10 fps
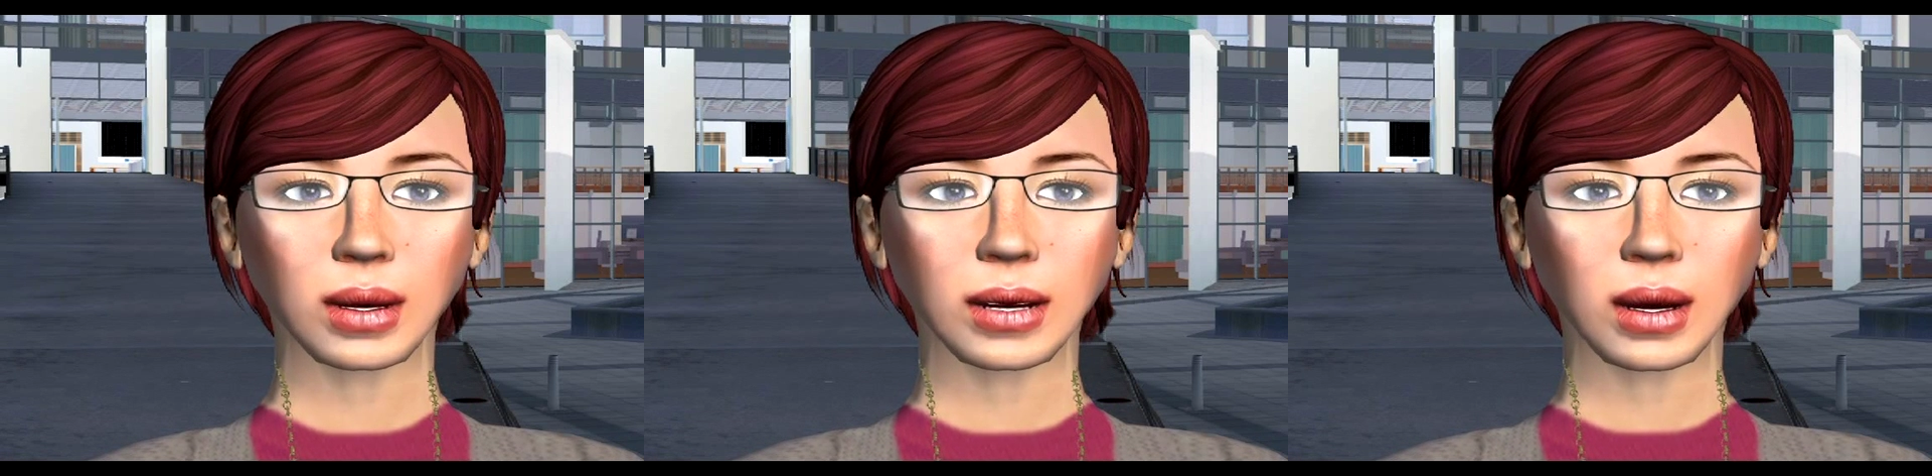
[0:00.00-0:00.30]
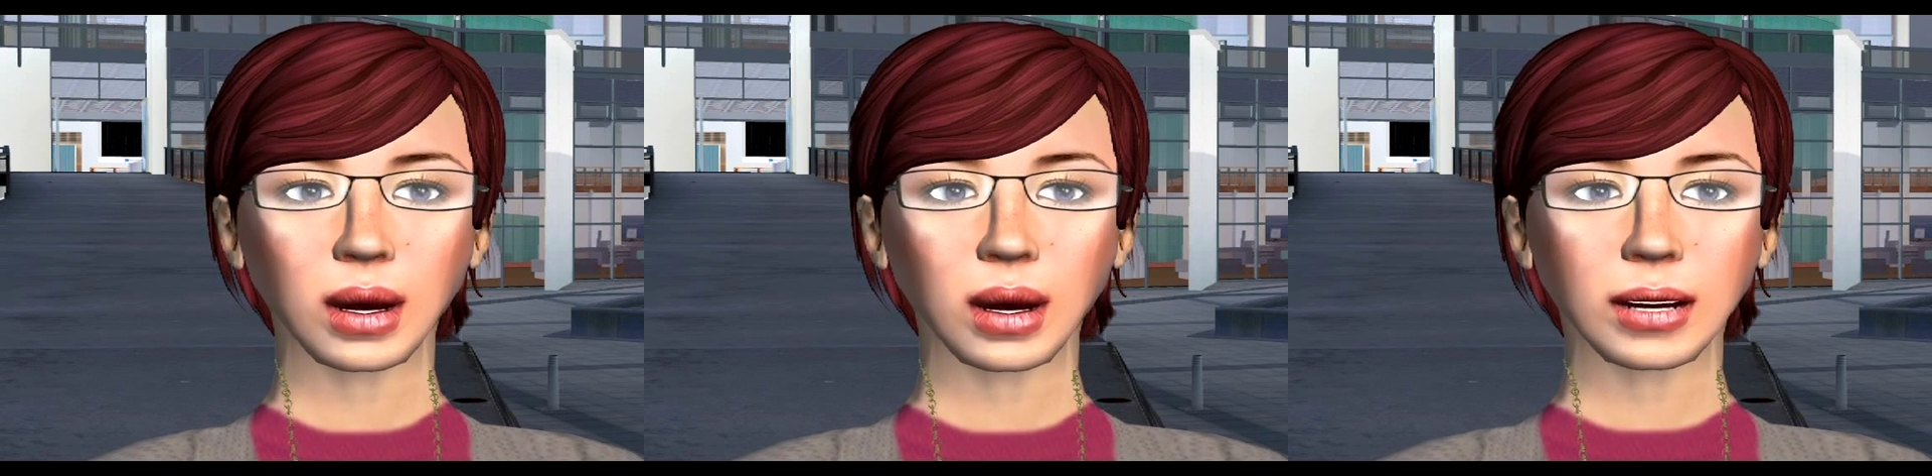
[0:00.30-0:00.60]
to
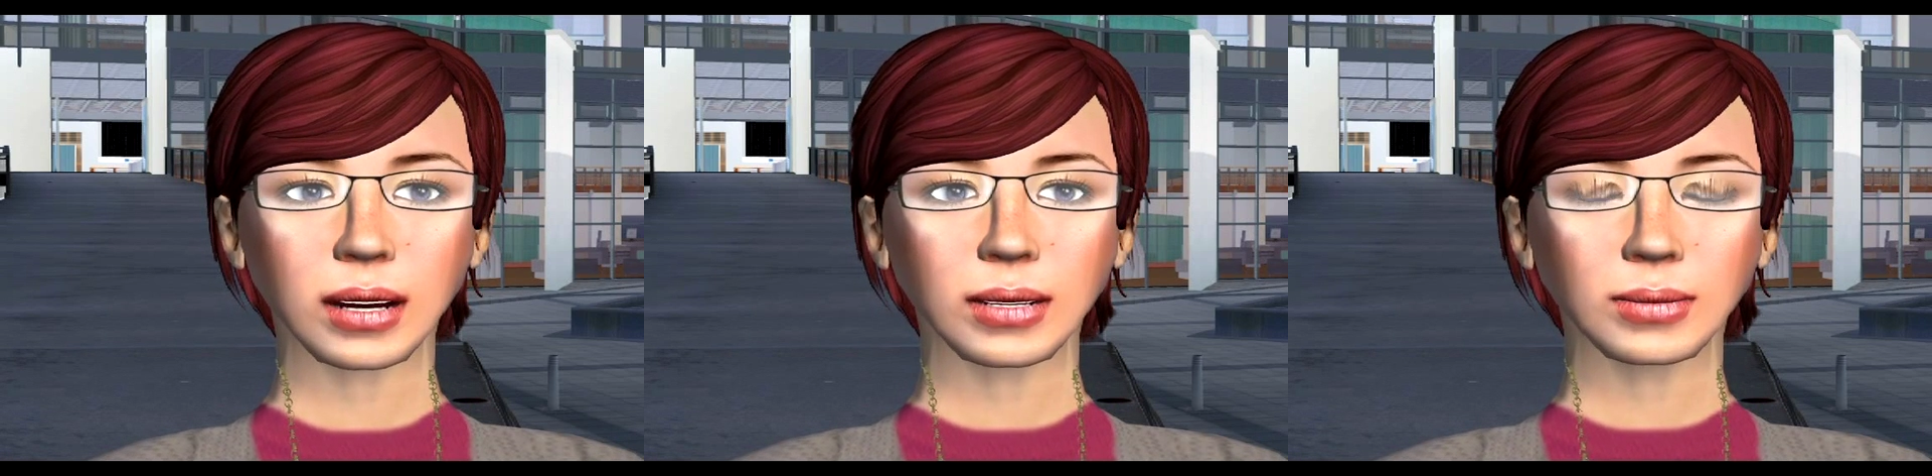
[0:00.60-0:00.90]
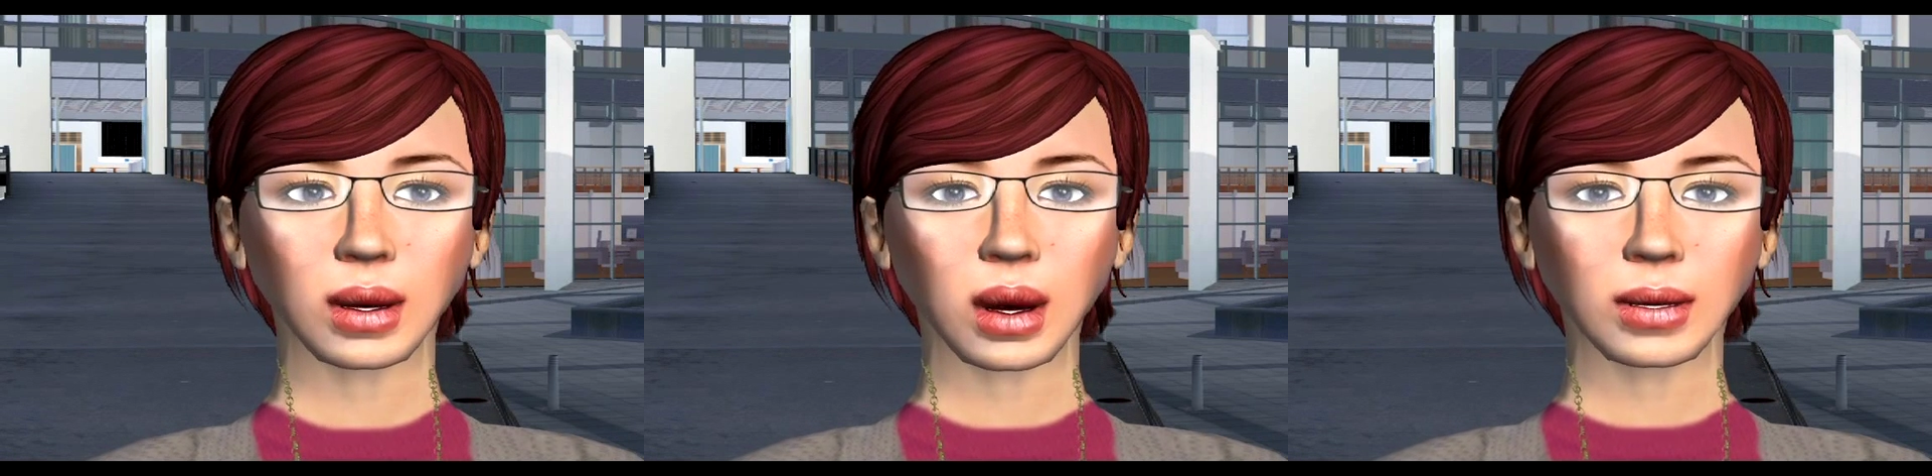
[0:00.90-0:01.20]
the
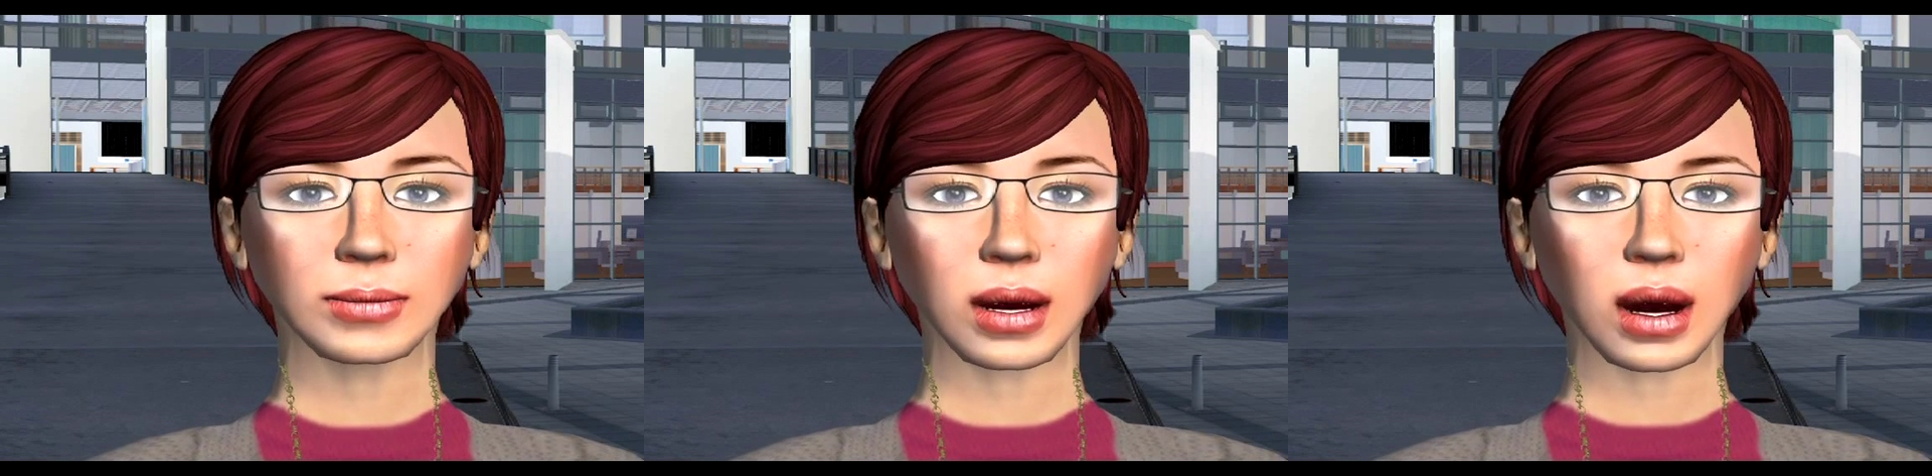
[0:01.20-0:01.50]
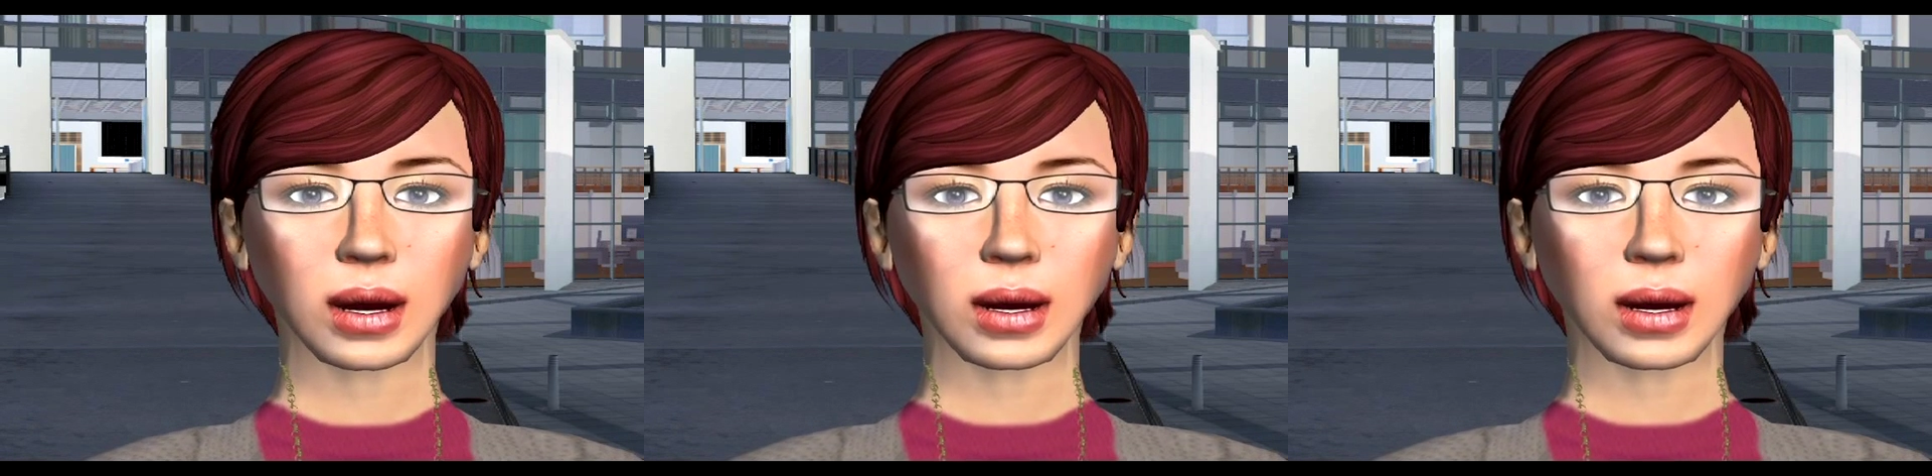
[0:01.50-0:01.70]
interviewing student are